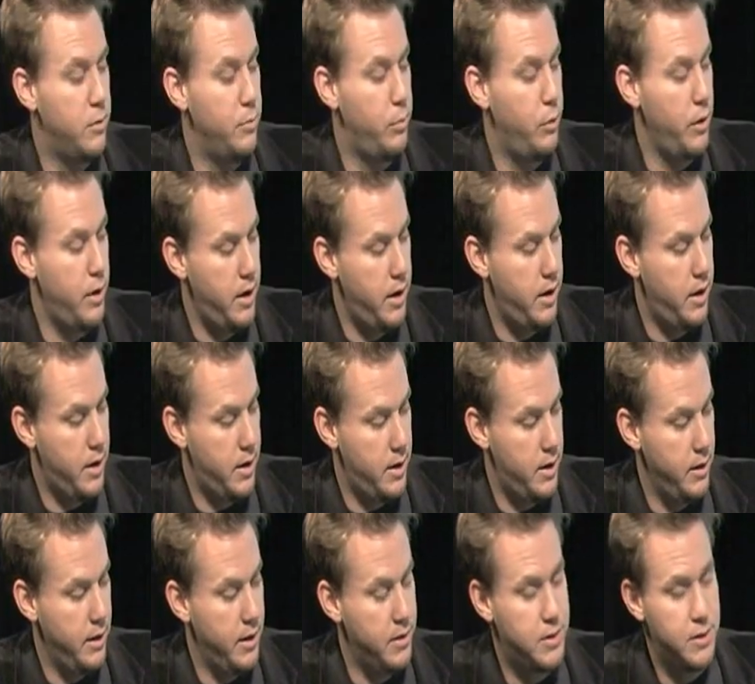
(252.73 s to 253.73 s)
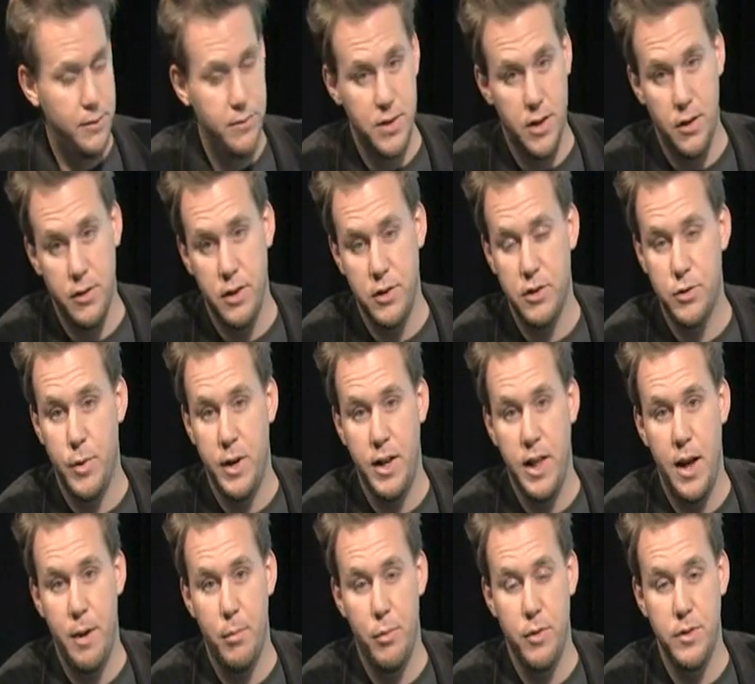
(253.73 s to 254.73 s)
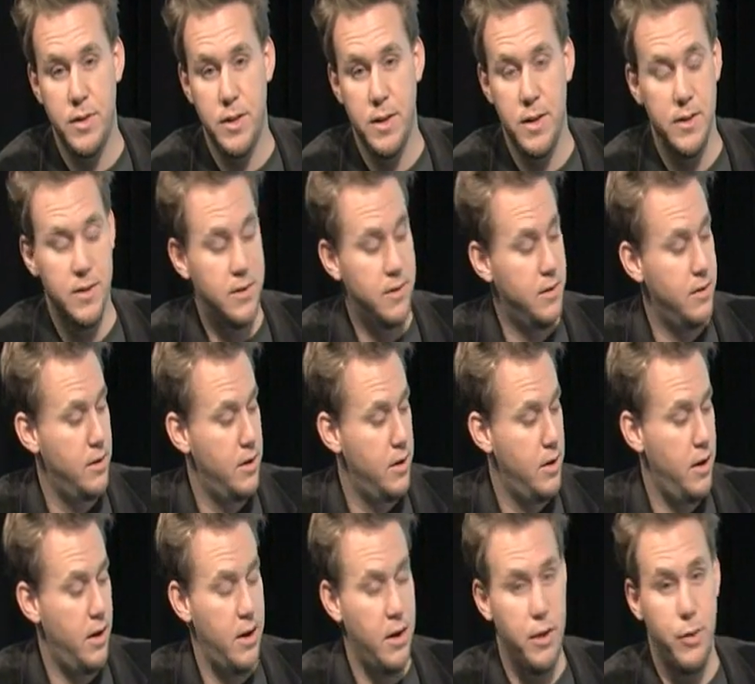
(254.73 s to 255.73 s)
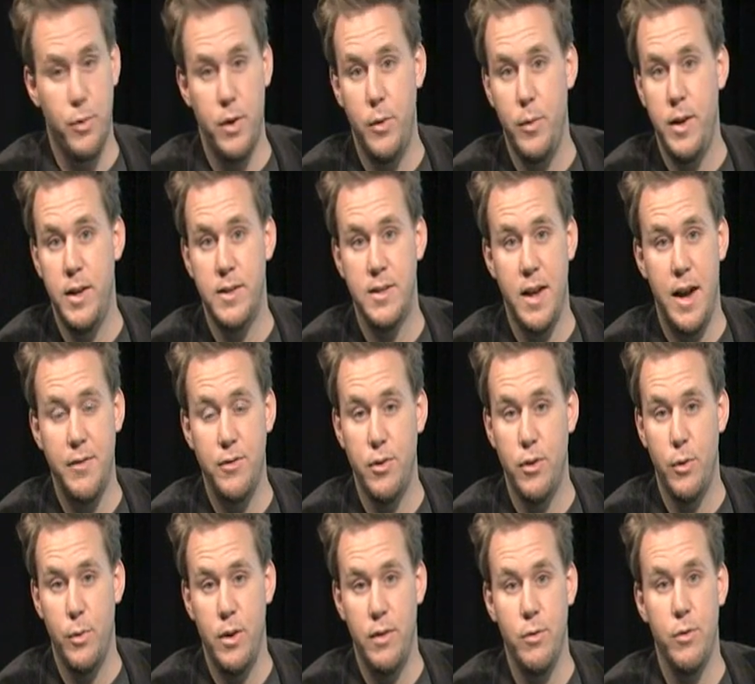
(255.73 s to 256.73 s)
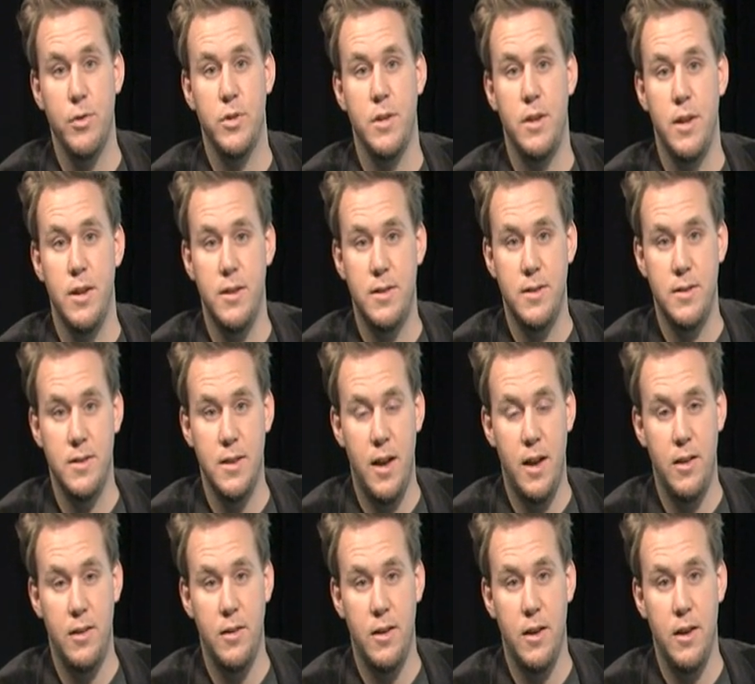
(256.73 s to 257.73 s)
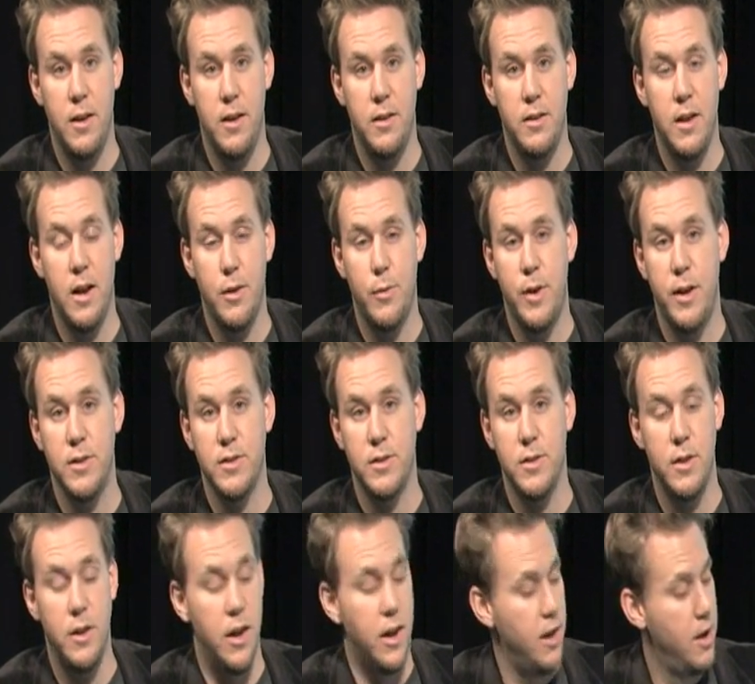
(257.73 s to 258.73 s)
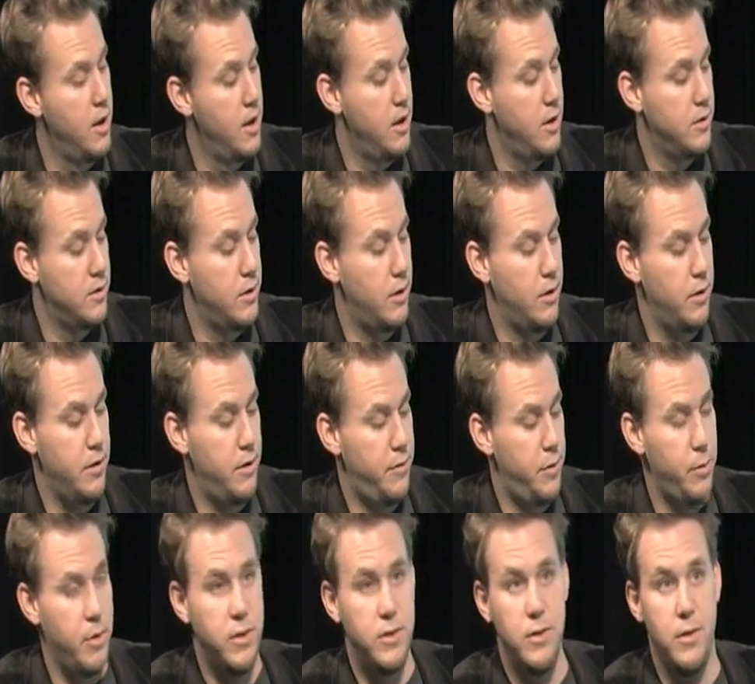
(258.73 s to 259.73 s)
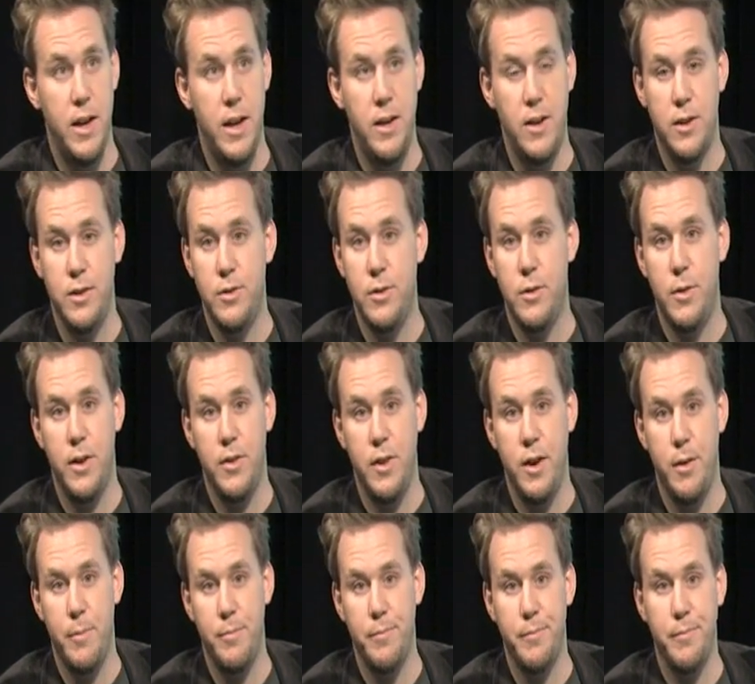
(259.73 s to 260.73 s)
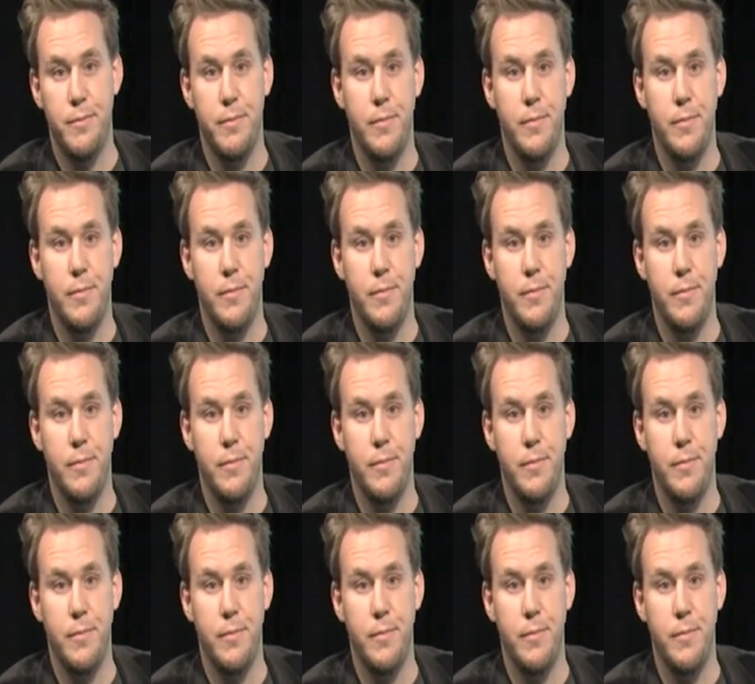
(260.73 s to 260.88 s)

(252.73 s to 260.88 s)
You can play Legend of Zelda Twilight Princess 3 weeks after the Wii version hits, and not quite as good. So if you want to do that, you can do it right there.